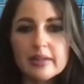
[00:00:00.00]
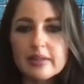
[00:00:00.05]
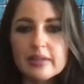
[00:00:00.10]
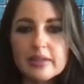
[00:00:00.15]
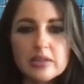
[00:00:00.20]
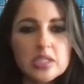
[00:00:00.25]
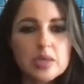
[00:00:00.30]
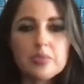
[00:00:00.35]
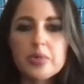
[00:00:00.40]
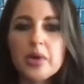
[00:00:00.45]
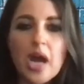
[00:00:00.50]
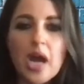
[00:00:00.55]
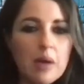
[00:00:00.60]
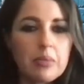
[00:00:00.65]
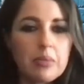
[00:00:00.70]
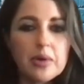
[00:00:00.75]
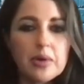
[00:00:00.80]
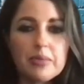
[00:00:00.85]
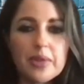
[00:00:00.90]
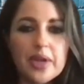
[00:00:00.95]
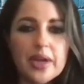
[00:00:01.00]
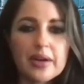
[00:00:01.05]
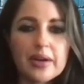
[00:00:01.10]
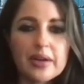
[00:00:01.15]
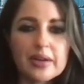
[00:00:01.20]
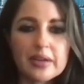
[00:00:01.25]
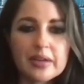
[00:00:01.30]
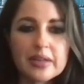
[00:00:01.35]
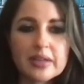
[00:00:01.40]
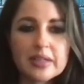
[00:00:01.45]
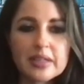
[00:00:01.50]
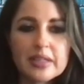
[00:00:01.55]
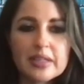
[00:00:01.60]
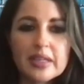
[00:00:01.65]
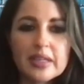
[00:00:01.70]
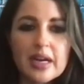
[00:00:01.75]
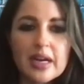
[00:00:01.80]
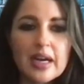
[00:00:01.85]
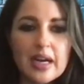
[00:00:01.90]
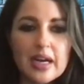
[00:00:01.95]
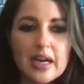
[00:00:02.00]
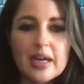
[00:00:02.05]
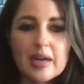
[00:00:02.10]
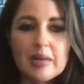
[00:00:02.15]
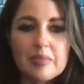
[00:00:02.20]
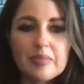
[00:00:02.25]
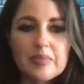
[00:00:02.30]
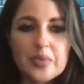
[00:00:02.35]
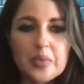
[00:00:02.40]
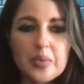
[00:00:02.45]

There's a problem there um,